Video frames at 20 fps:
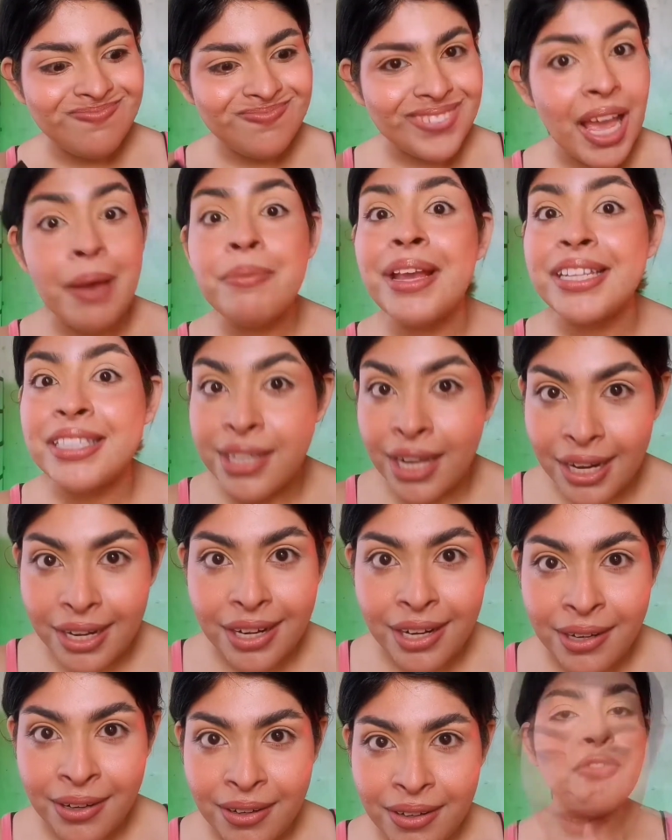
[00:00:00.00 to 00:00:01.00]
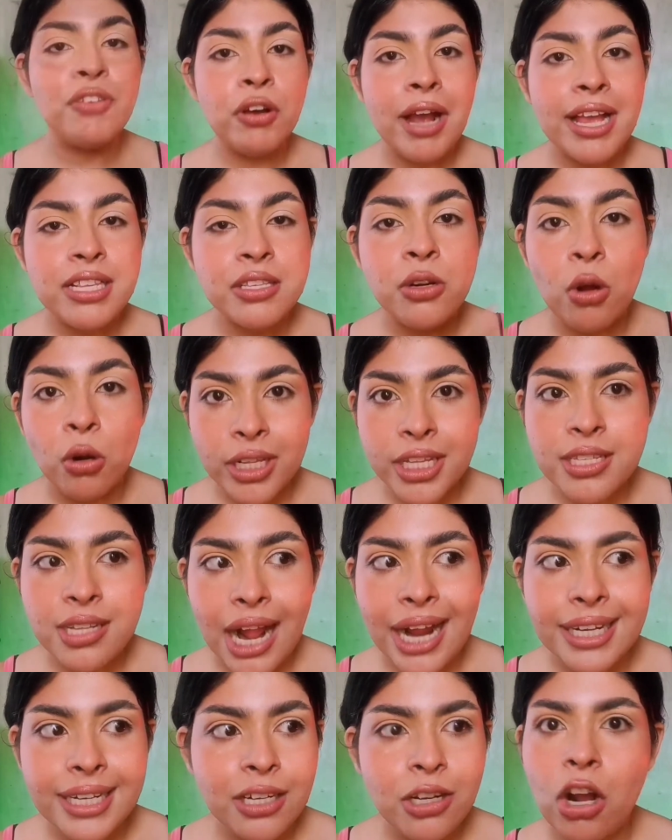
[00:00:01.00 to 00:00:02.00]
I'm excited. If you guys noticed,
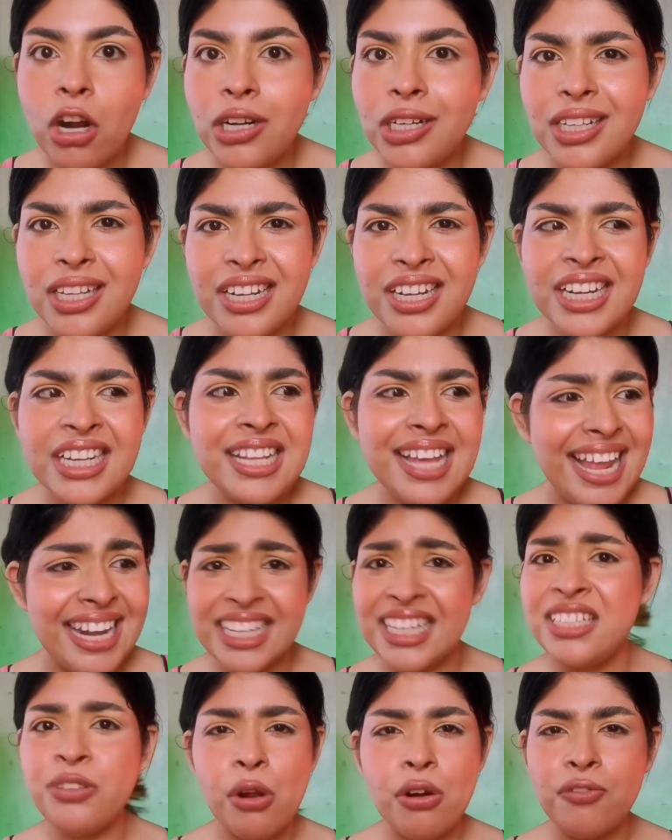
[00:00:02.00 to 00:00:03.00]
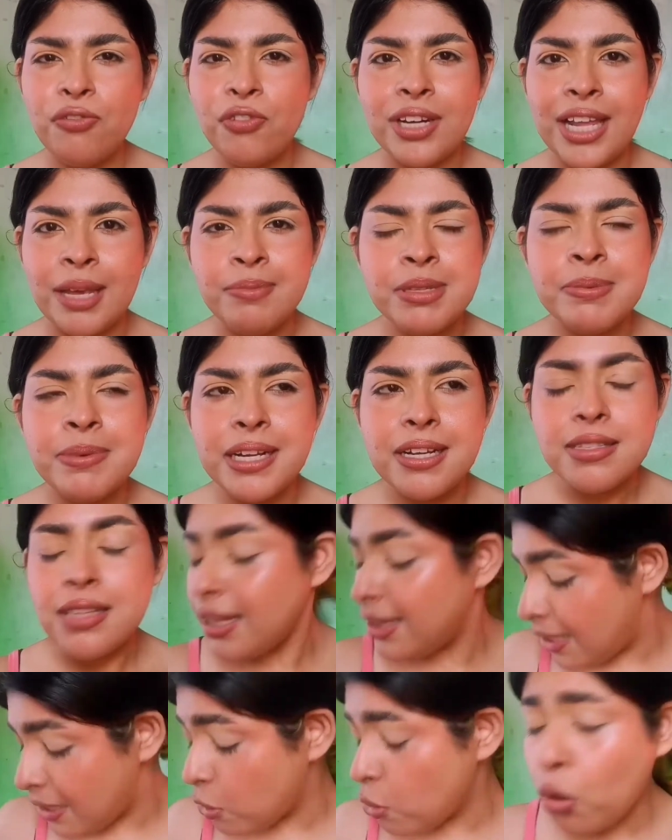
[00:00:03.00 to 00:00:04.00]
I did not read any sort of claims because
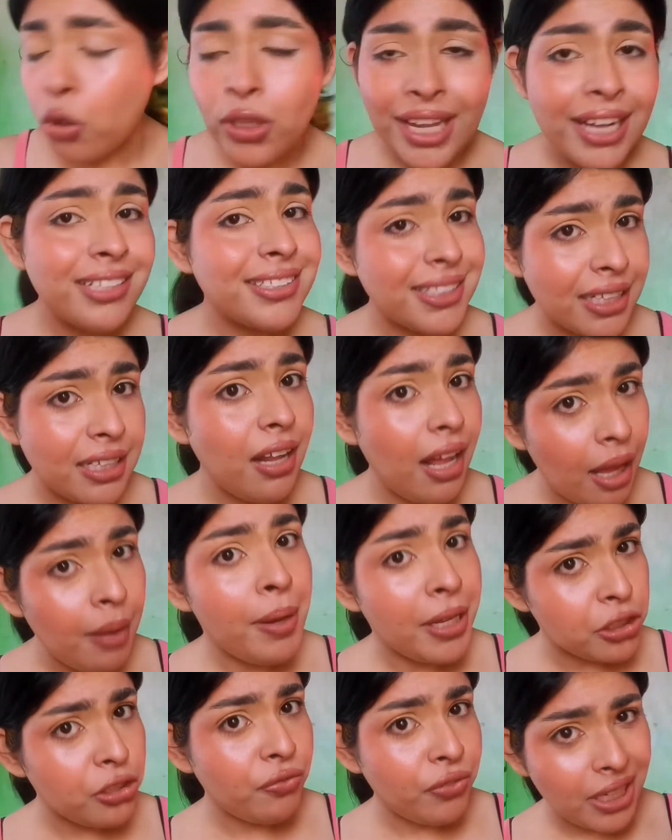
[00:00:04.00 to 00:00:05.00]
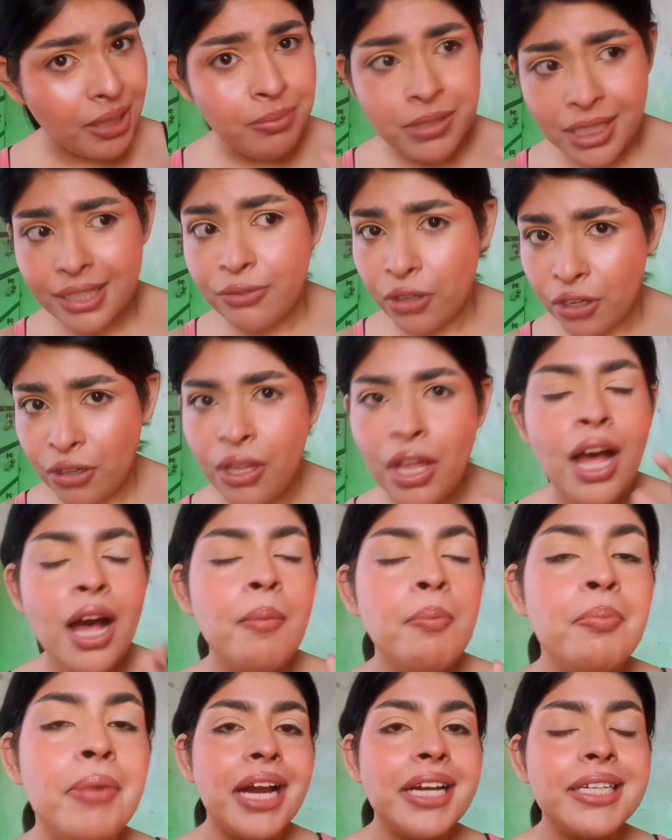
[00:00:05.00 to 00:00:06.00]
though there's a bunch of claims, you know,
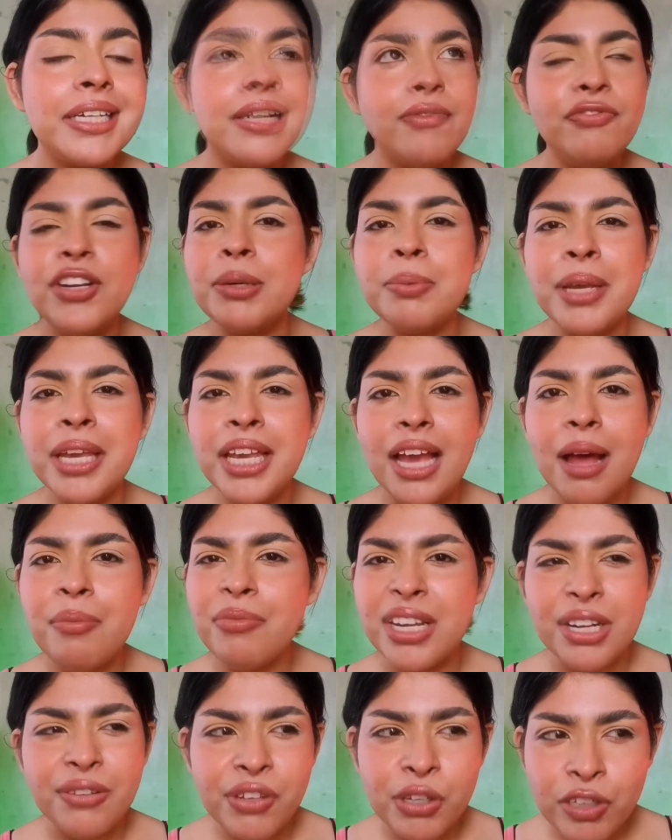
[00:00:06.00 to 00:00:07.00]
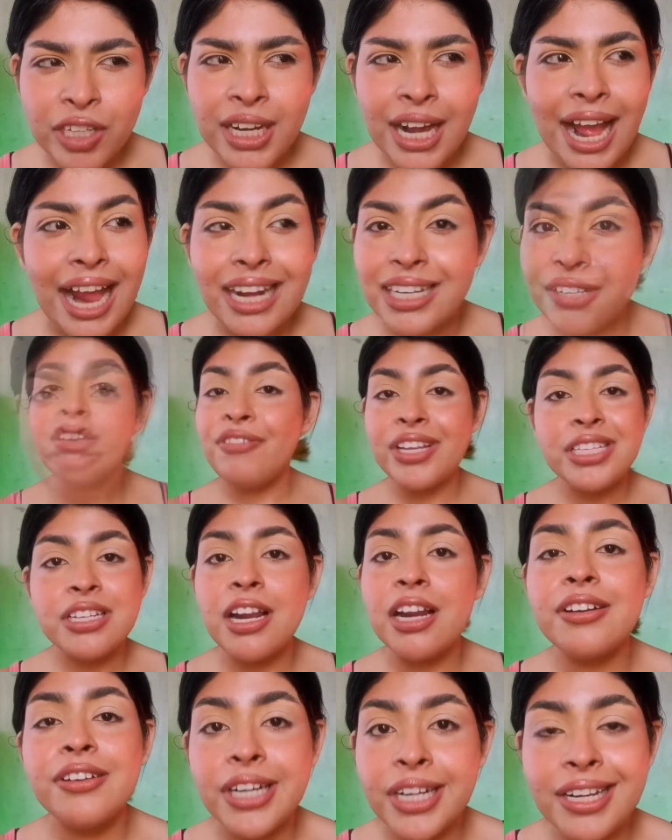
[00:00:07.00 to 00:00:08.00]
but Fit Me, I'm reviewing, and if I
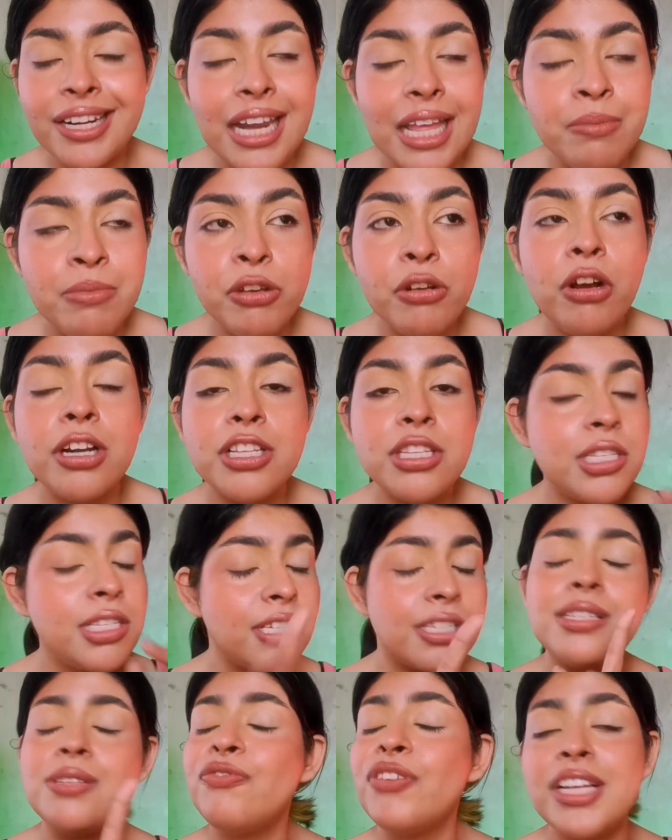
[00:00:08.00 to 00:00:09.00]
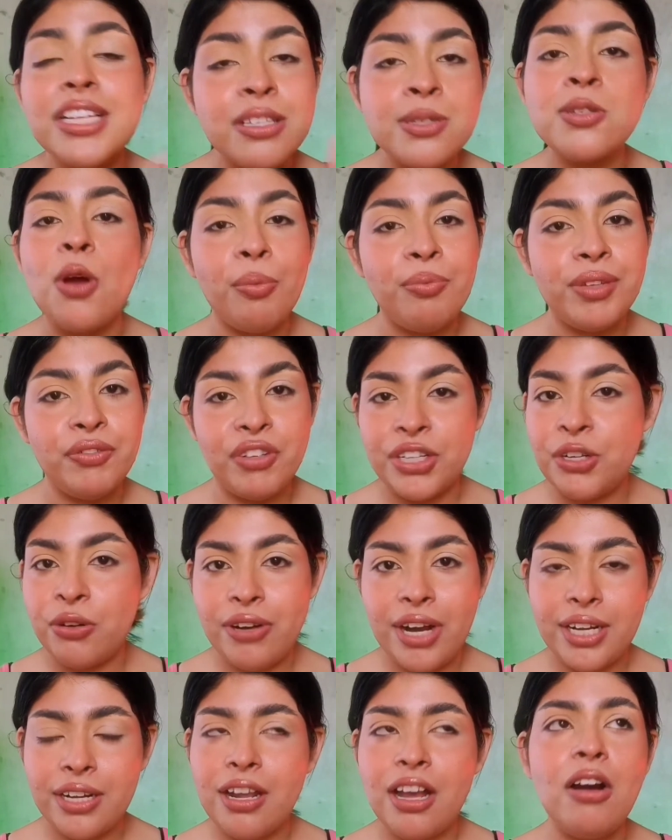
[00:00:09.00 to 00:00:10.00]
start reading claims, you're gonna just freaking stop the video
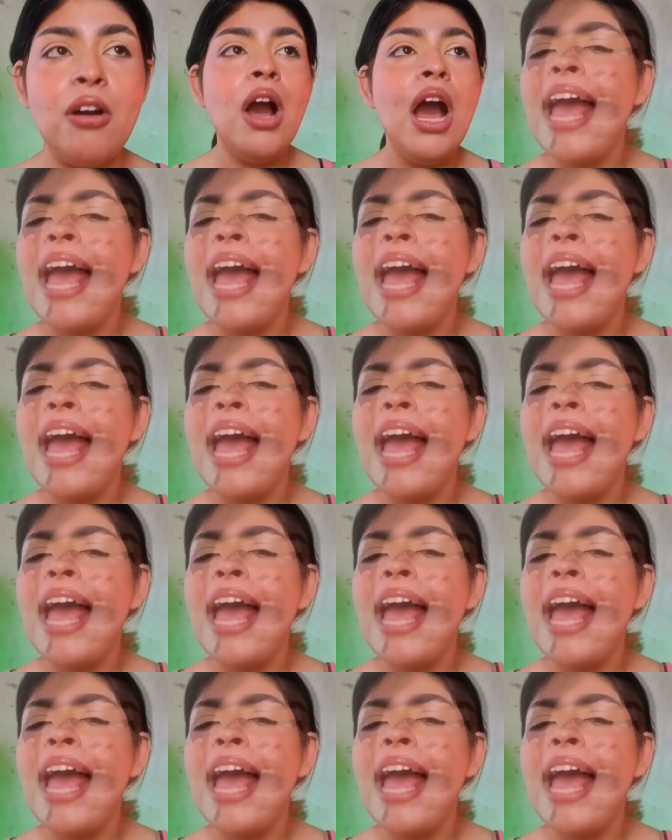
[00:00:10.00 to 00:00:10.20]
right now.